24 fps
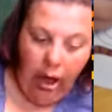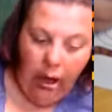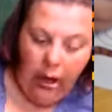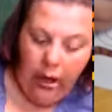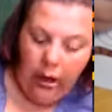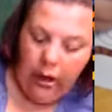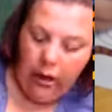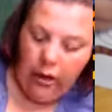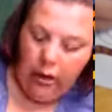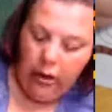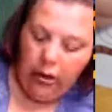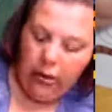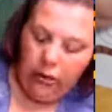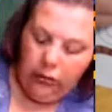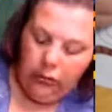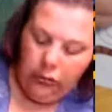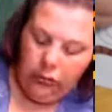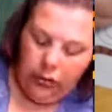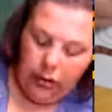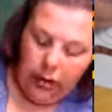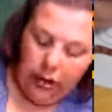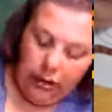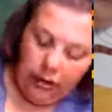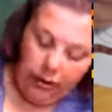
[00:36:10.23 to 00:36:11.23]

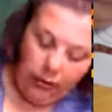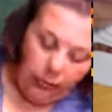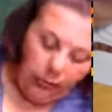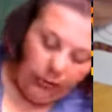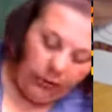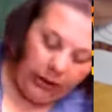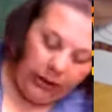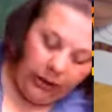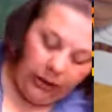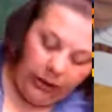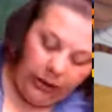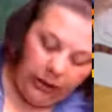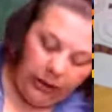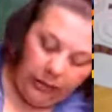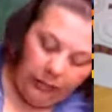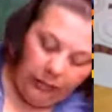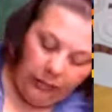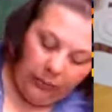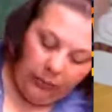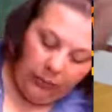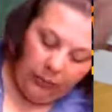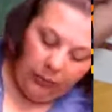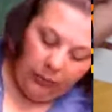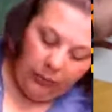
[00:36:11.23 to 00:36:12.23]
Oh, I know what it is. It
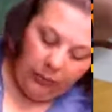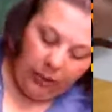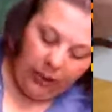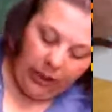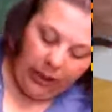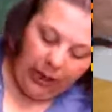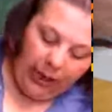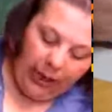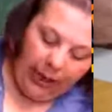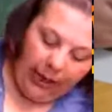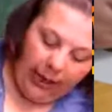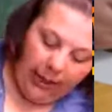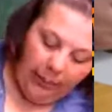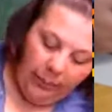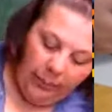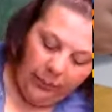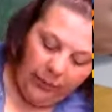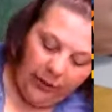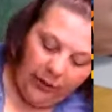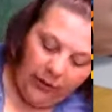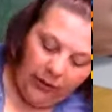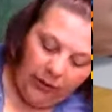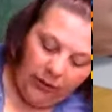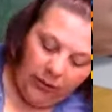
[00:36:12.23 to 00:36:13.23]
was one of my
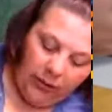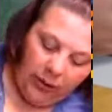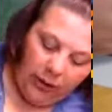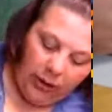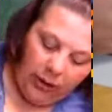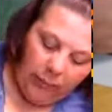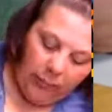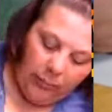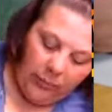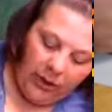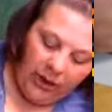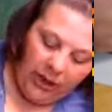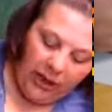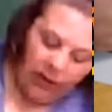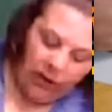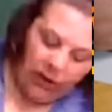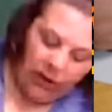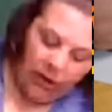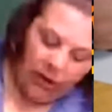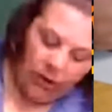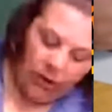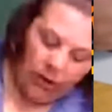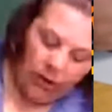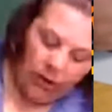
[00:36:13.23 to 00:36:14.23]
apps updated.